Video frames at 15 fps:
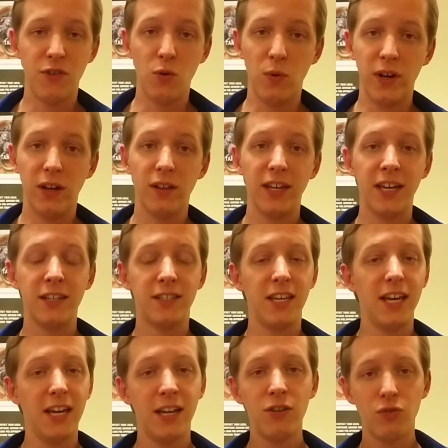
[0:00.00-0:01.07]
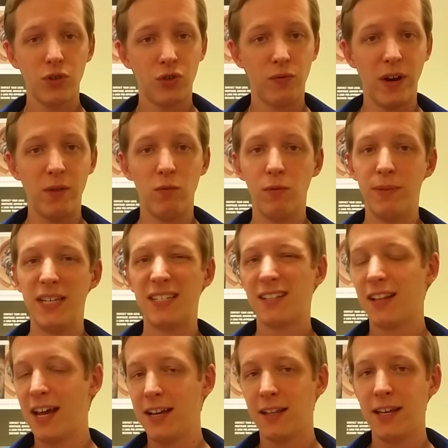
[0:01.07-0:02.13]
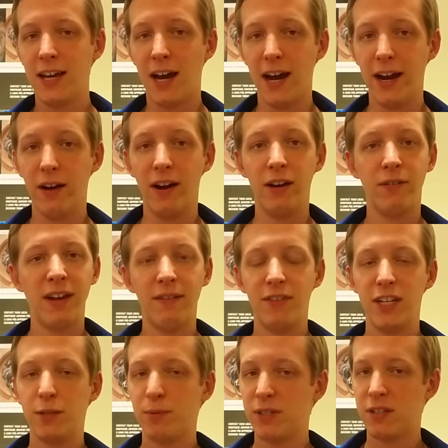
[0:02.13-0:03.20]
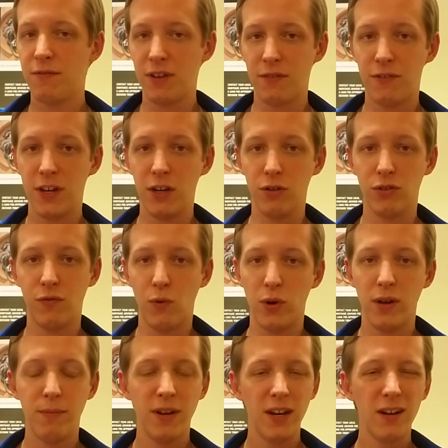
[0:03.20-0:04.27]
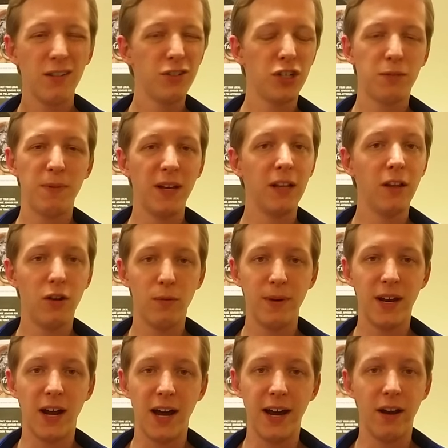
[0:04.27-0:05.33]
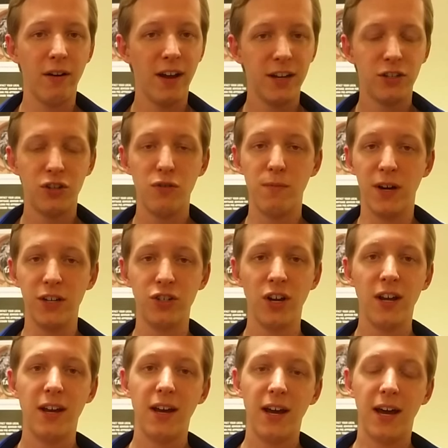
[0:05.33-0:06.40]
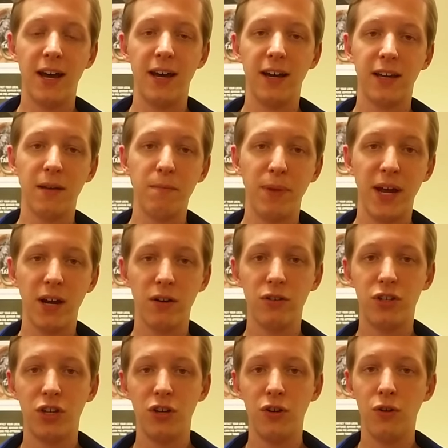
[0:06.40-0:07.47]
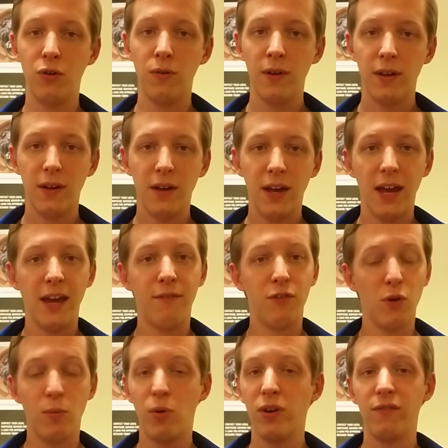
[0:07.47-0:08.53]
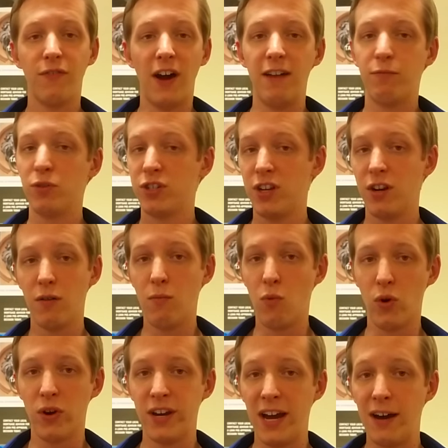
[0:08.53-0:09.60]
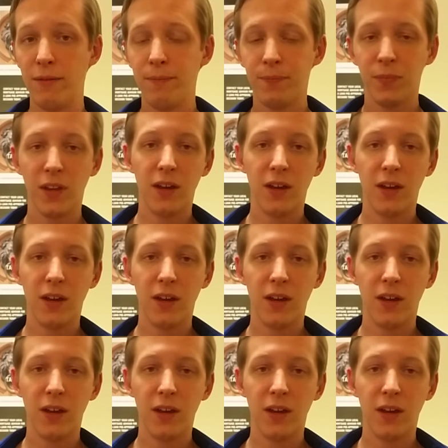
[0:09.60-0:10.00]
if you will, is the interest rate will be slightly higher. I don't have any specific figures for you, but it'll just be a little bit higher, not too much, compared to if you were putting 5% or more down.